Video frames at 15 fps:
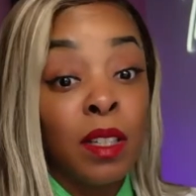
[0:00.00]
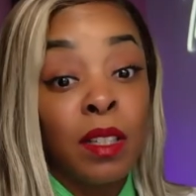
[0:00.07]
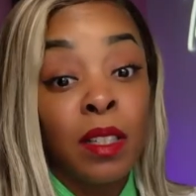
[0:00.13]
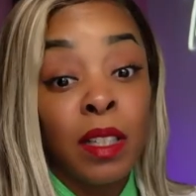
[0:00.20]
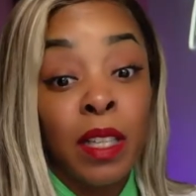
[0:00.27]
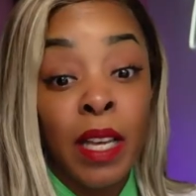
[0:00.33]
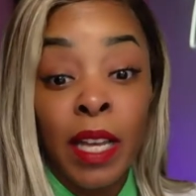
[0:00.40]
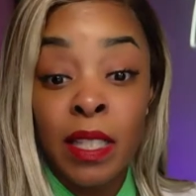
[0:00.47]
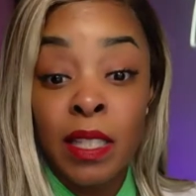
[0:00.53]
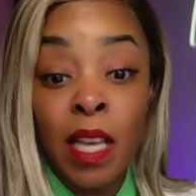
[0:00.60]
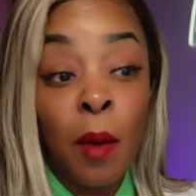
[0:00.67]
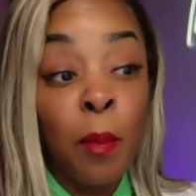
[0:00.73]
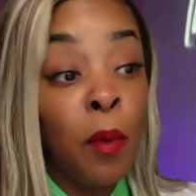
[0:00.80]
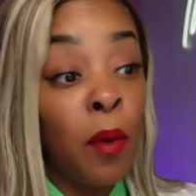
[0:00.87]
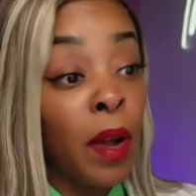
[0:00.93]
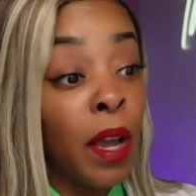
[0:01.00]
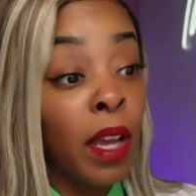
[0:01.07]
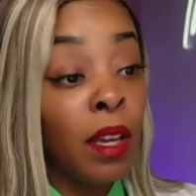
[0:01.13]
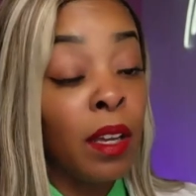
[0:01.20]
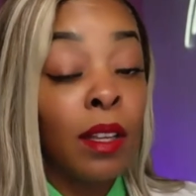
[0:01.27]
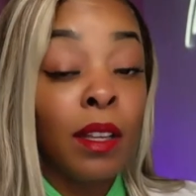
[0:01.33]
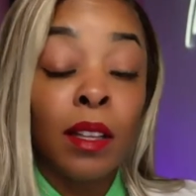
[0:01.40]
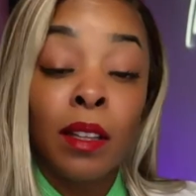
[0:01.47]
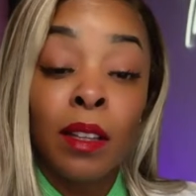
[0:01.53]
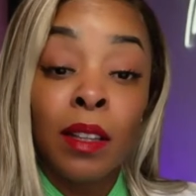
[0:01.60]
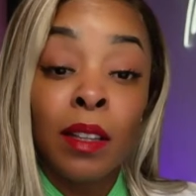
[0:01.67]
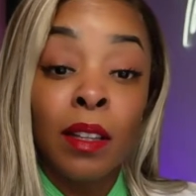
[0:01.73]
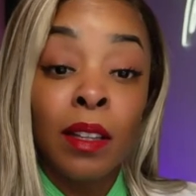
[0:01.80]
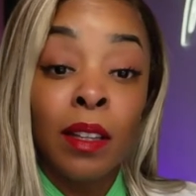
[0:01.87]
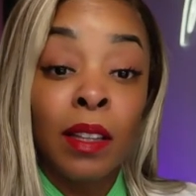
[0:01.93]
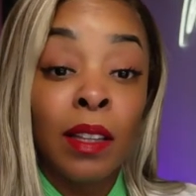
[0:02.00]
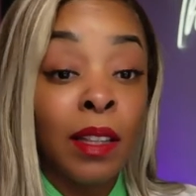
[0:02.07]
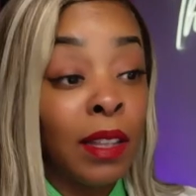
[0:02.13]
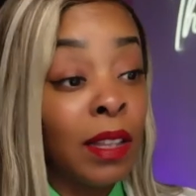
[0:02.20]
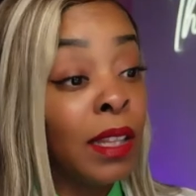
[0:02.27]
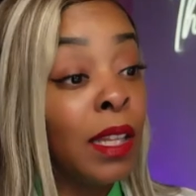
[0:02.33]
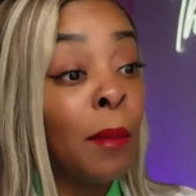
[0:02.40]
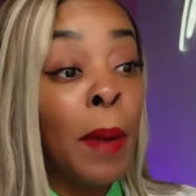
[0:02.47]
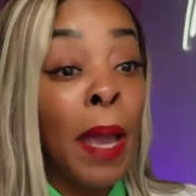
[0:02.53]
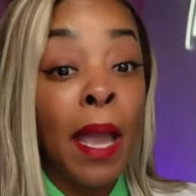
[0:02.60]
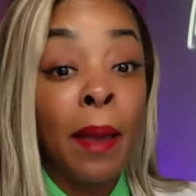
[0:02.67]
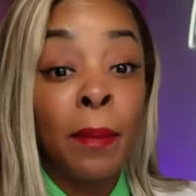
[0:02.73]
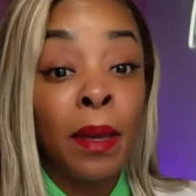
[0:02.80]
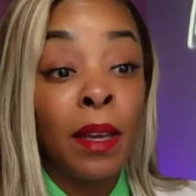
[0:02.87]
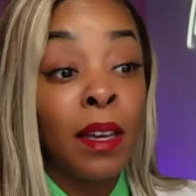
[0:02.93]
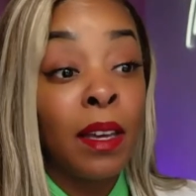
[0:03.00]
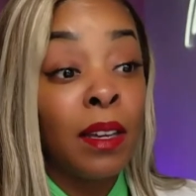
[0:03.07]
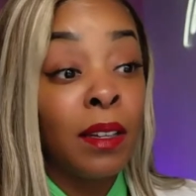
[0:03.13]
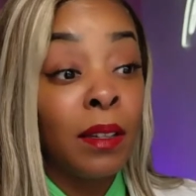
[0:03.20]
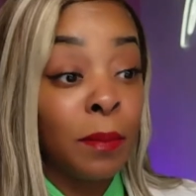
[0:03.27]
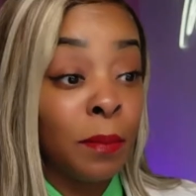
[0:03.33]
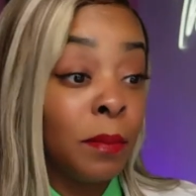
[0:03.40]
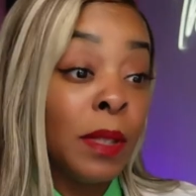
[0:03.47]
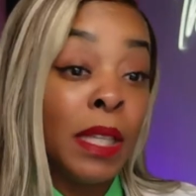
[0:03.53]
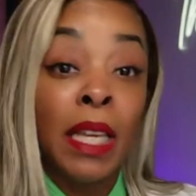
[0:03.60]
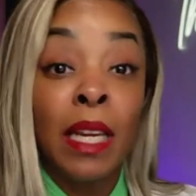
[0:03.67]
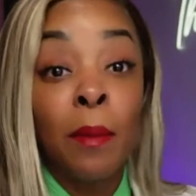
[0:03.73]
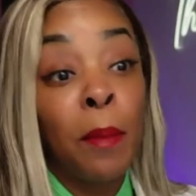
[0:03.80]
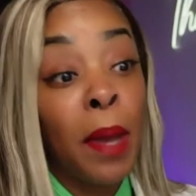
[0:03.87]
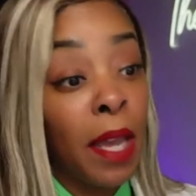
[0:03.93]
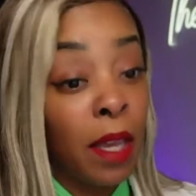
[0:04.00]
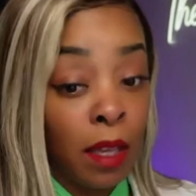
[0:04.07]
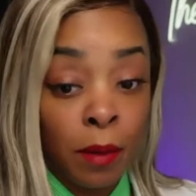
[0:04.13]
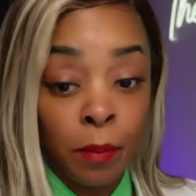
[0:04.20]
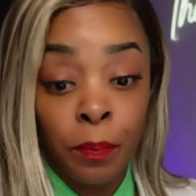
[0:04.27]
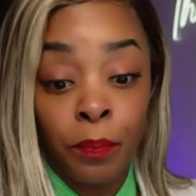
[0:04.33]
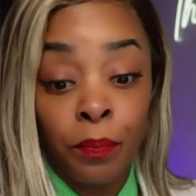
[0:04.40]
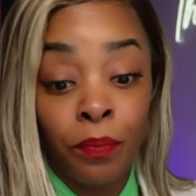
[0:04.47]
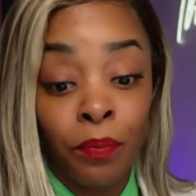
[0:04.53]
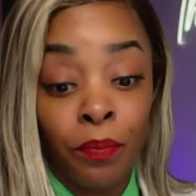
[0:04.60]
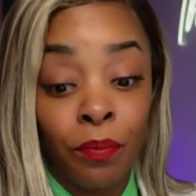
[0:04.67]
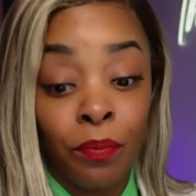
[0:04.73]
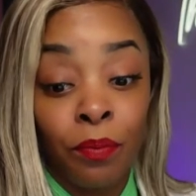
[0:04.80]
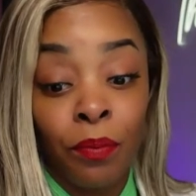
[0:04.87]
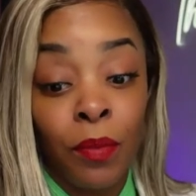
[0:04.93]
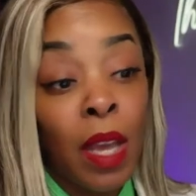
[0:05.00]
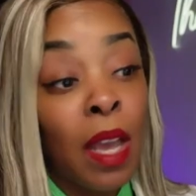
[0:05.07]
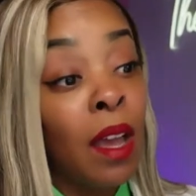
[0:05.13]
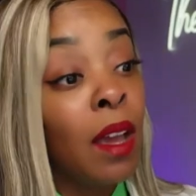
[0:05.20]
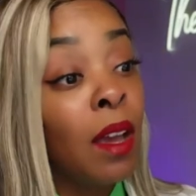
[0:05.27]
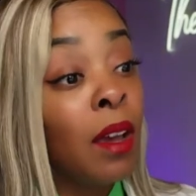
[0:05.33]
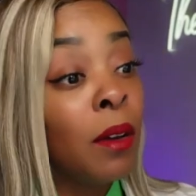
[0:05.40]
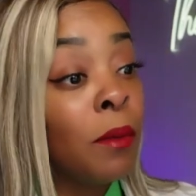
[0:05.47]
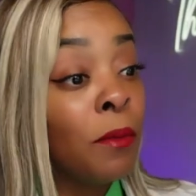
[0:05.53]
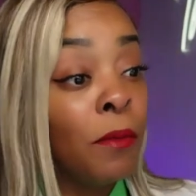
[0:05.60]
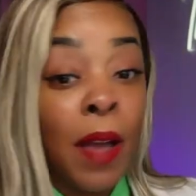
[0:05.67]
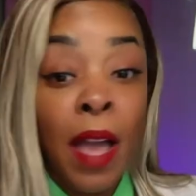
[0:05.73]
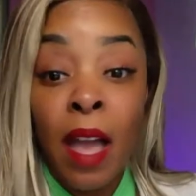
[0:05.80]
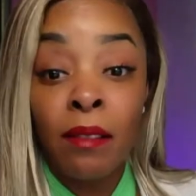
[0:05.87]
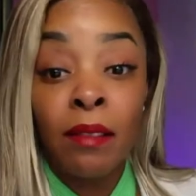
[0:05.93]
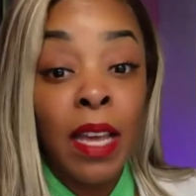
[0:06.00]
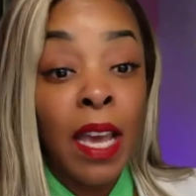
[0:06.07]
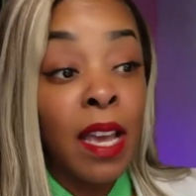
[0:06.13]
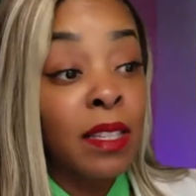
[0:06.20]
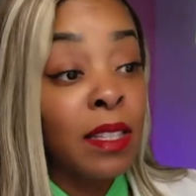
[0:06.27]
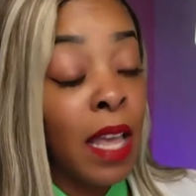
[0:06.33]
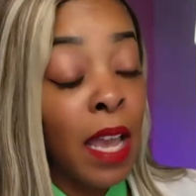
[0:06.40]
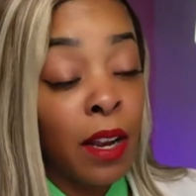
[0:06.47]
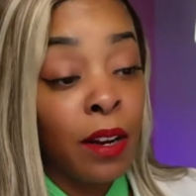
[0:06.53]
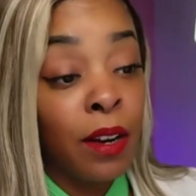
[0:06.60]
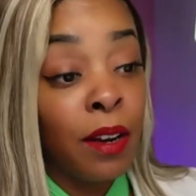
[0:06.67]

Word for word: At some point, the baby didn't make it. Five days later,